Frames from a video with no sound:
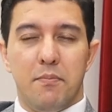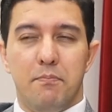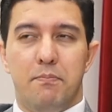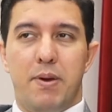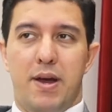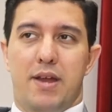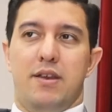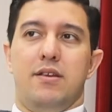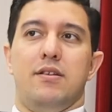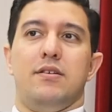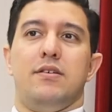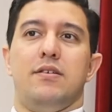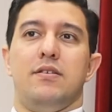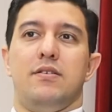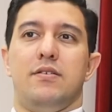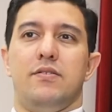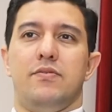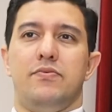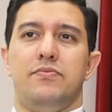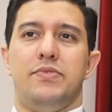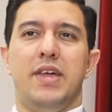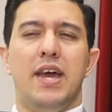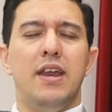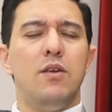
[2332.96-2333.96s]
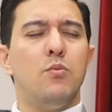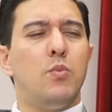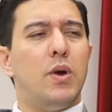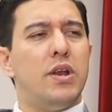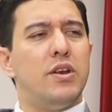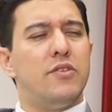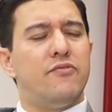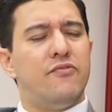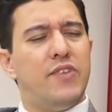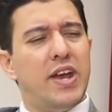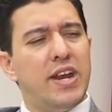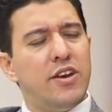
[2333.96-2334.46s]
but then
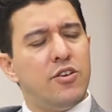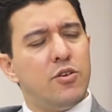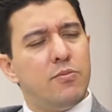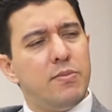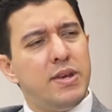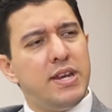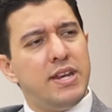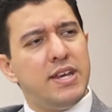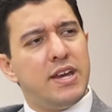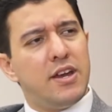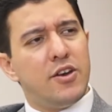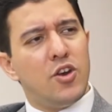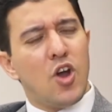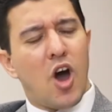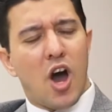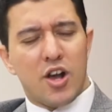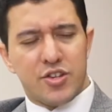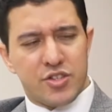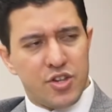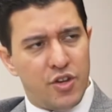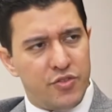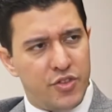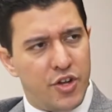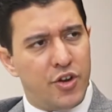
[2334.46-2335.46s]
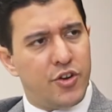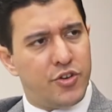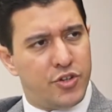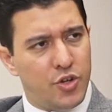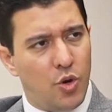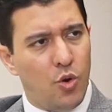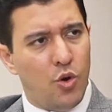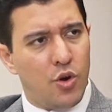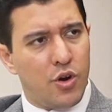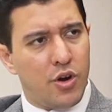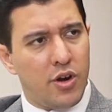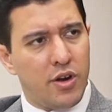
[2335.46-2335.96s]
when VaynerMedia knocks on their
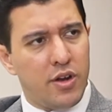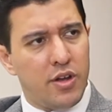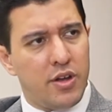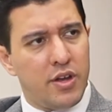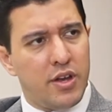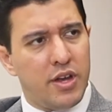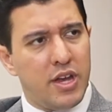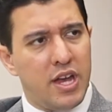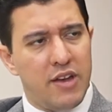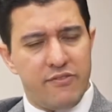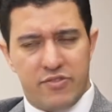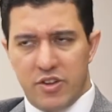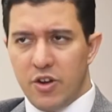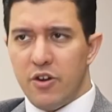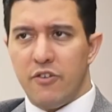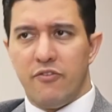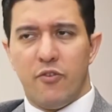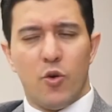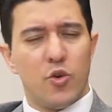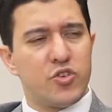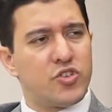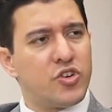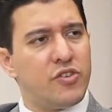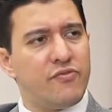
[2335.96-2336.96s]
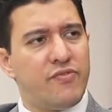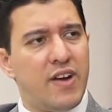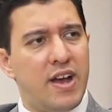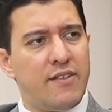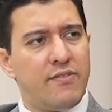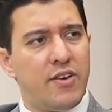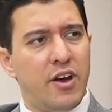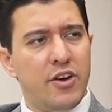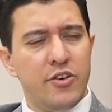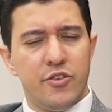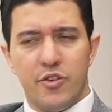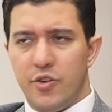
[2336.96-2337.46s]
door, if they're a Fortune
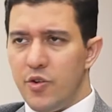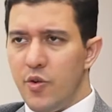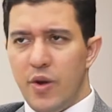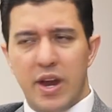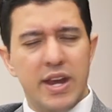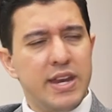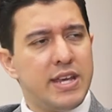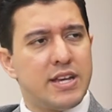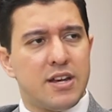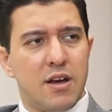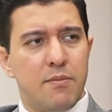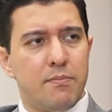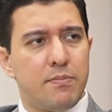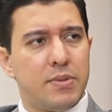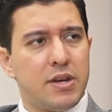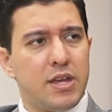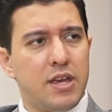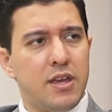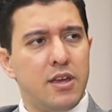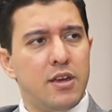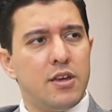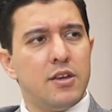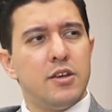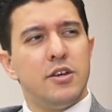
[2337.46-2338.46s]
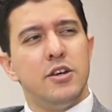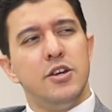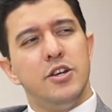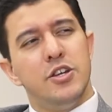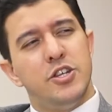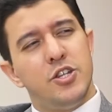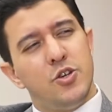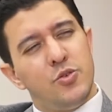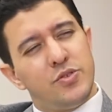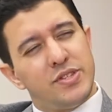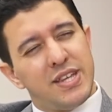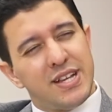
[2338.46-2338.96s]
500 or any company,
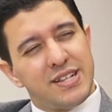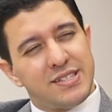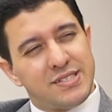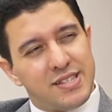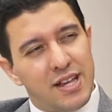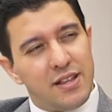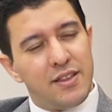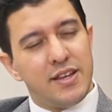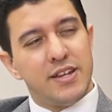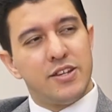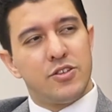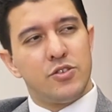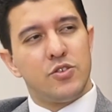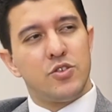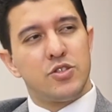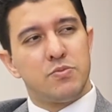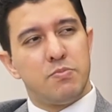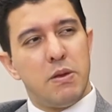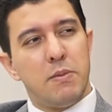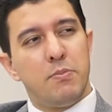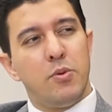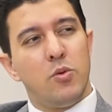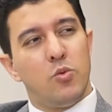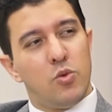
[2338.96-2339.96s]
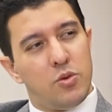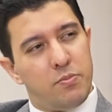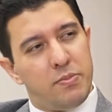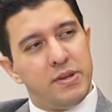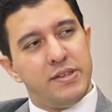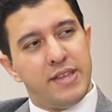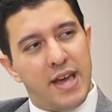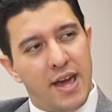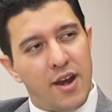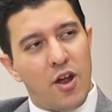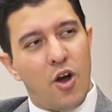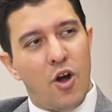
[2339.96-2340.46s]
do you think selling to those people would
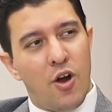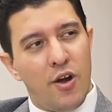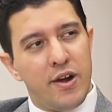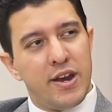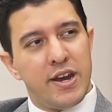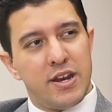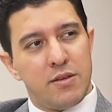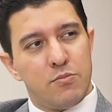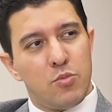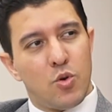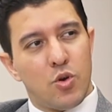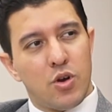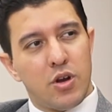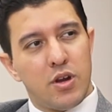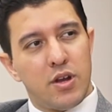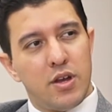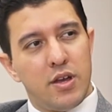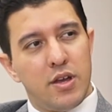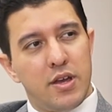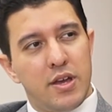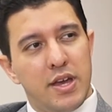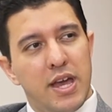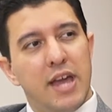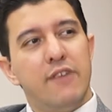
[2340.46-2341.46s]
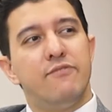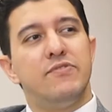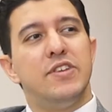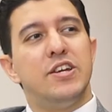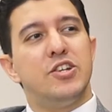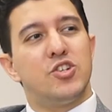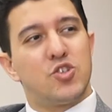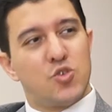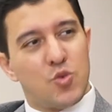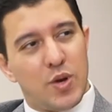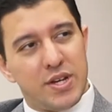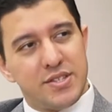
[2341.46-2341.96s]
be that hard anymore? If
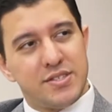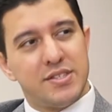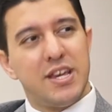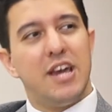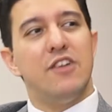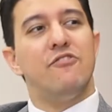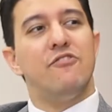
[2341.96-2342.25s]
they trust